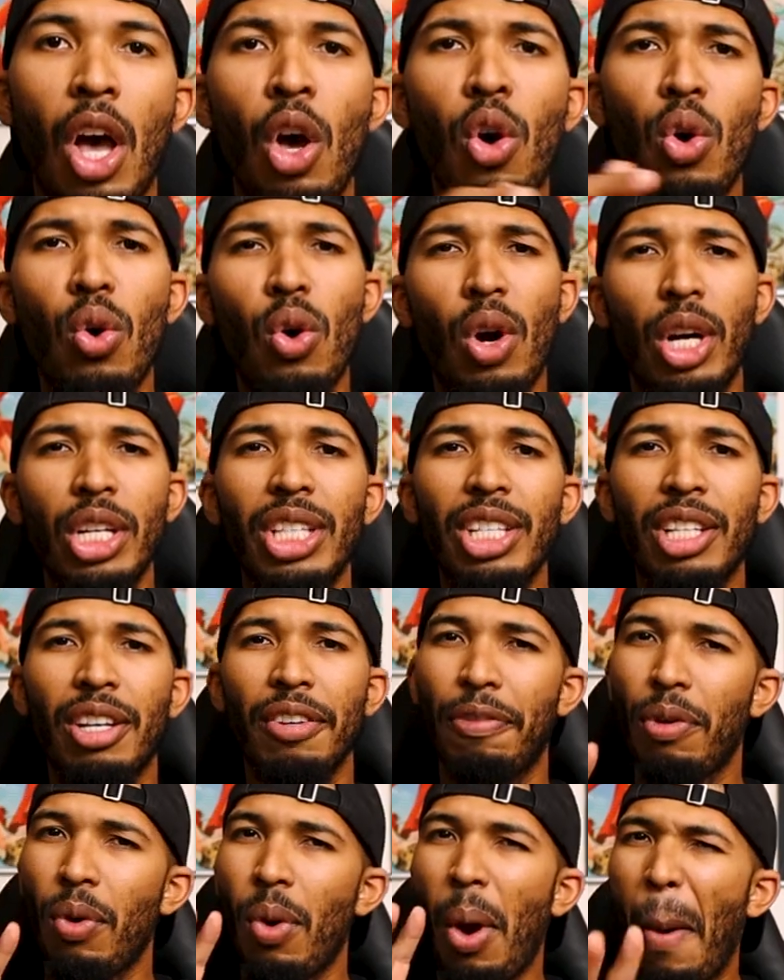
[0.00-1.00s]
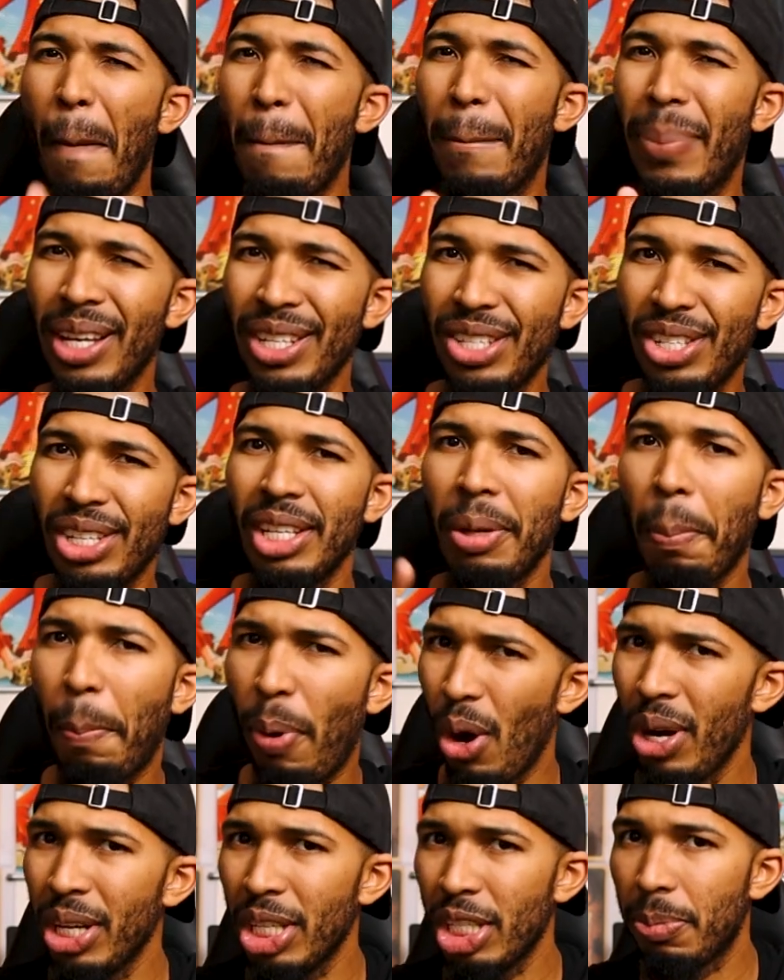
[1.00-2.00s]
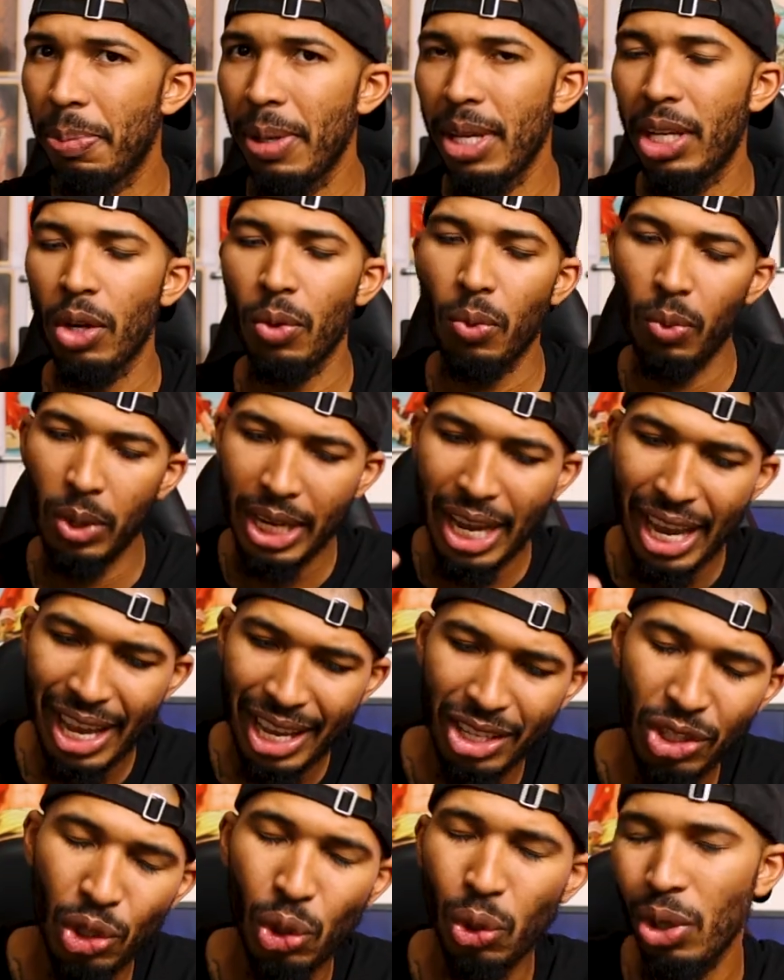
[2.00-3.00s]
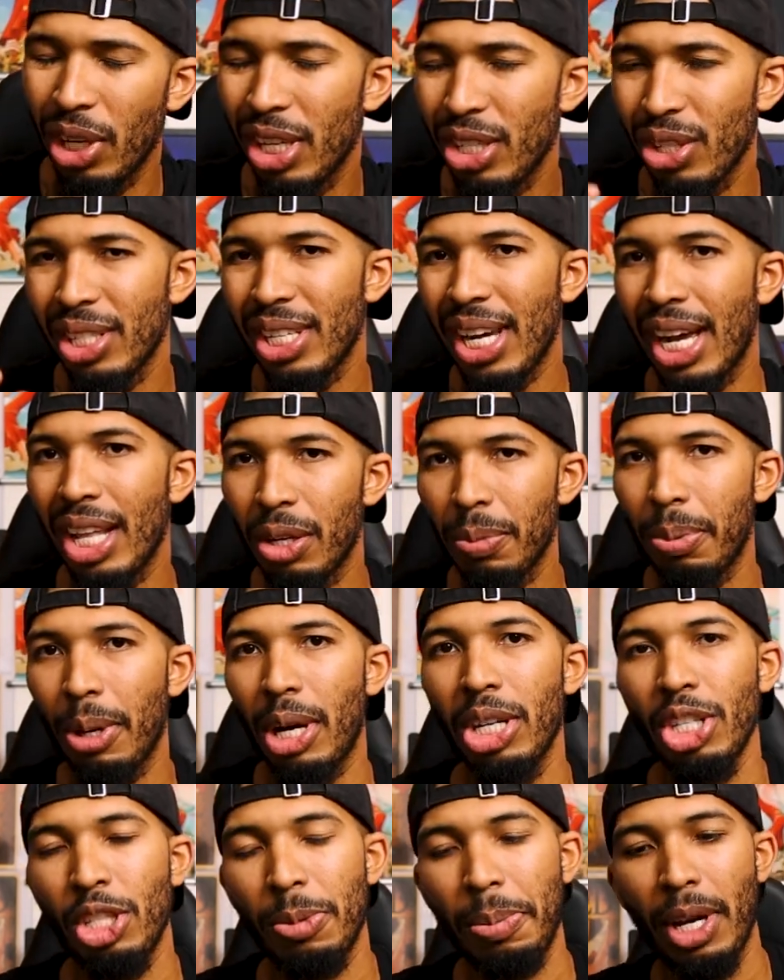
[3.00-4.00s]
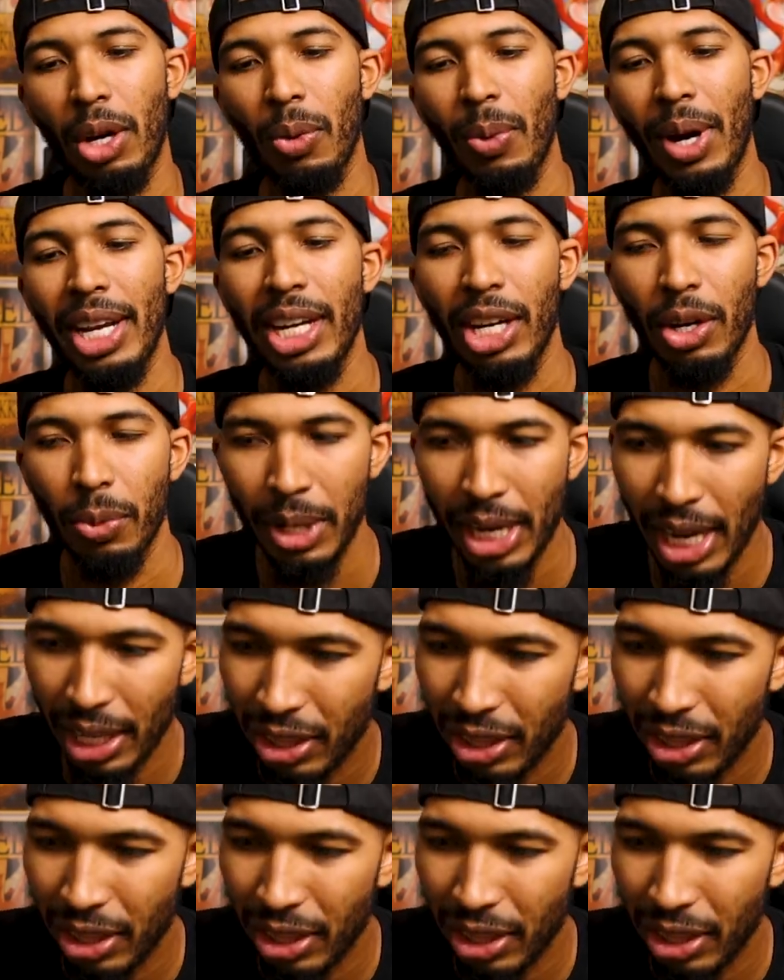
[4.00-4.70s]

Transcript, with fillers: Oh, are you looking for a budget party speaker? We got a $200 party speaker right here. We